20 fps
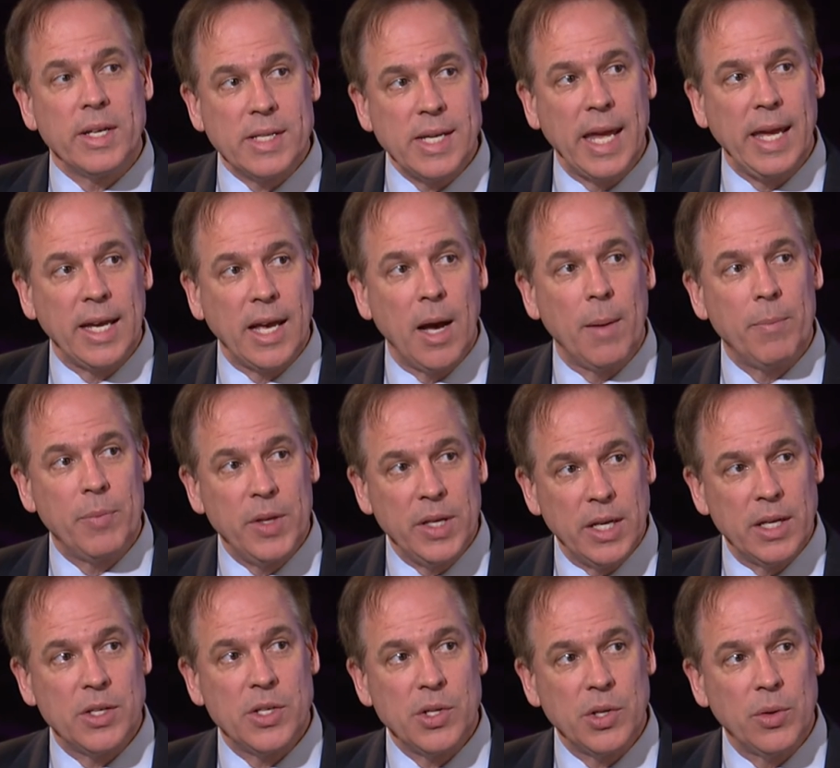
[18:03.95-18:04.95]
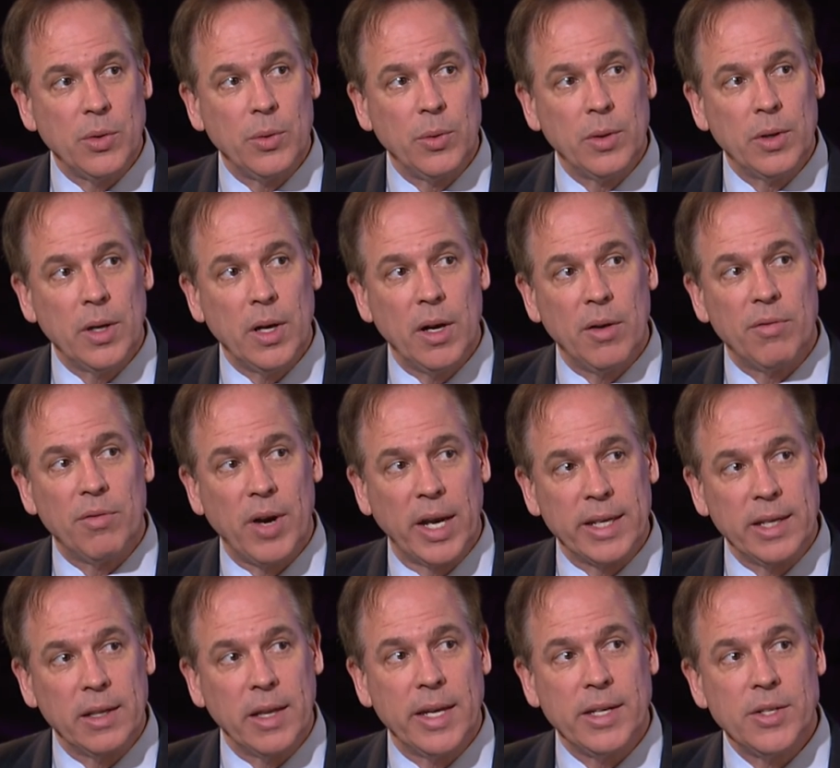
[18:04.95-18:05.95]
to take up the issue of
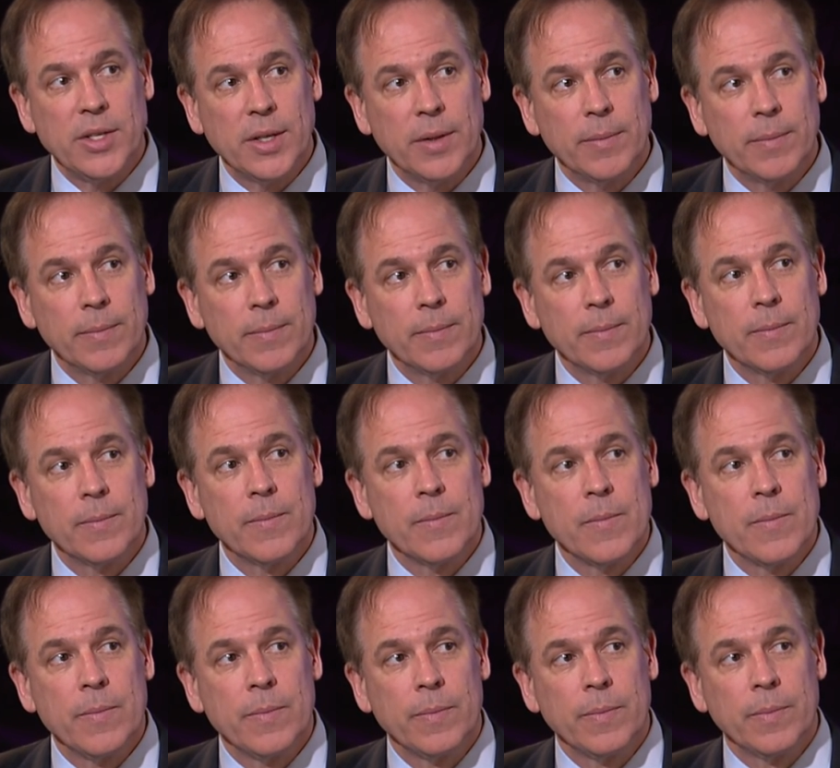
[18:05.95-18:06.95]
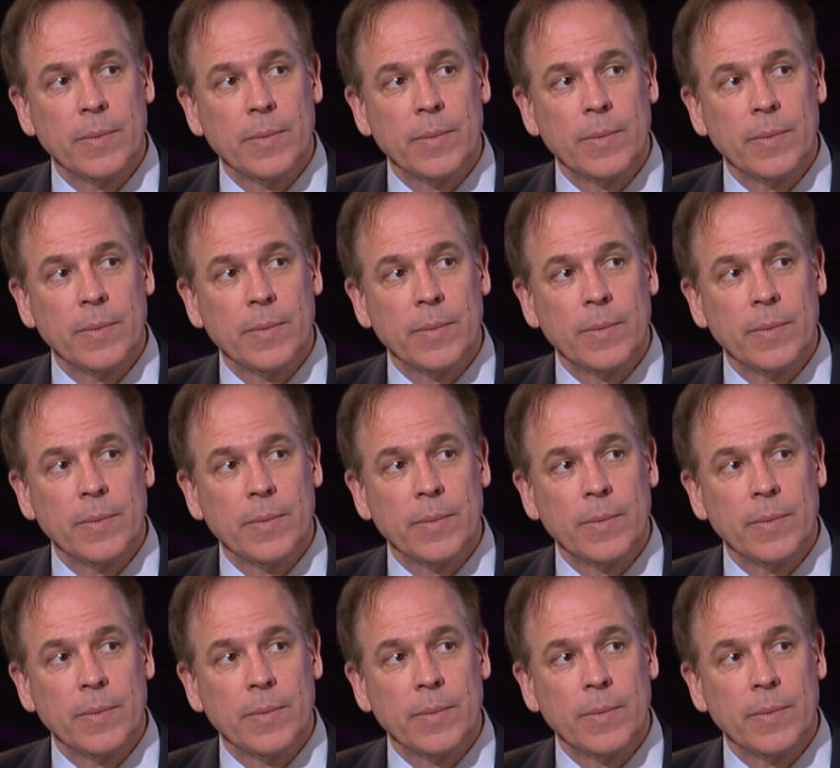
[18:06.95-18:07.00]
regulation. Mm -hmm